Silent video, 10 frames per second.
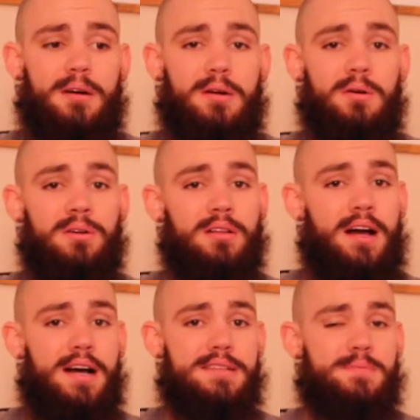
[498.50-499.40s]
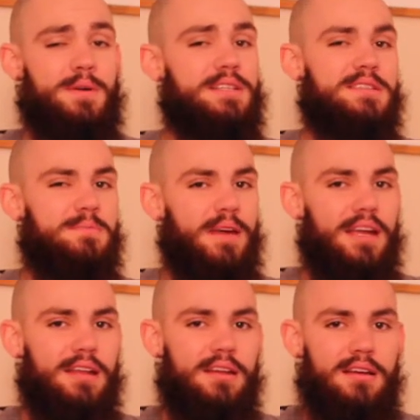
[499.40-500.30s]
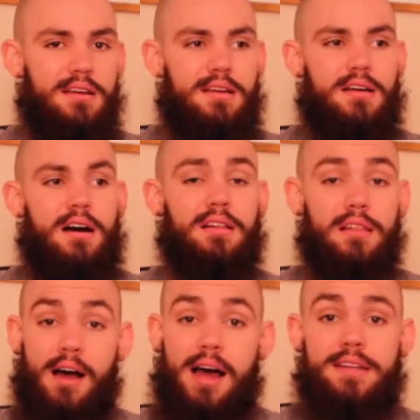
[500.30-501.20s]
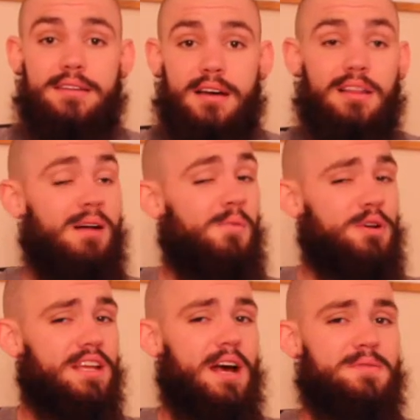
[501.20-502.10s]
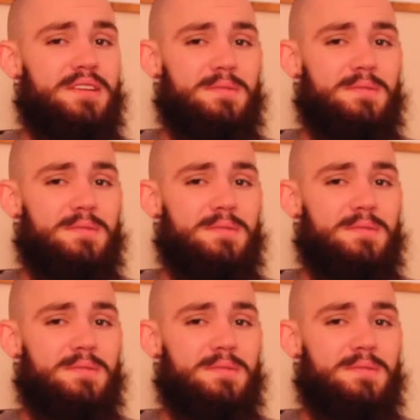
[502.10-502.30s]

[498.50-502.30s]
Our whole class participated a lot more than I was